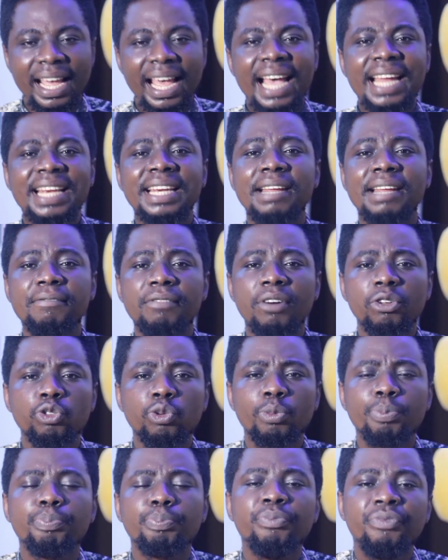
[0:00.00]
Endeavor
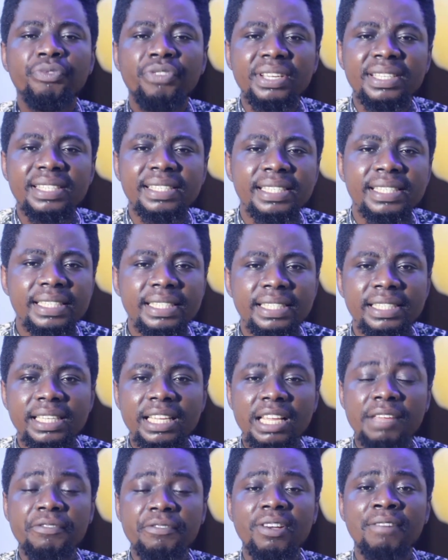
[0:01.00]
to visit,
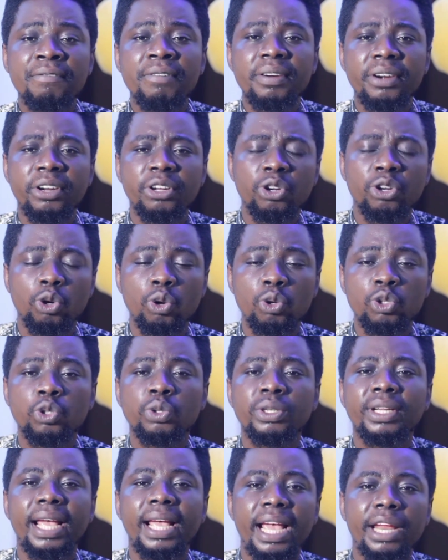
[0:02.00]
if you're very close
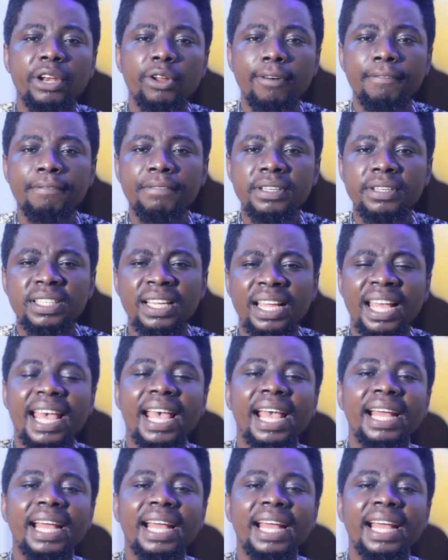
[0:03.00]
to the head office,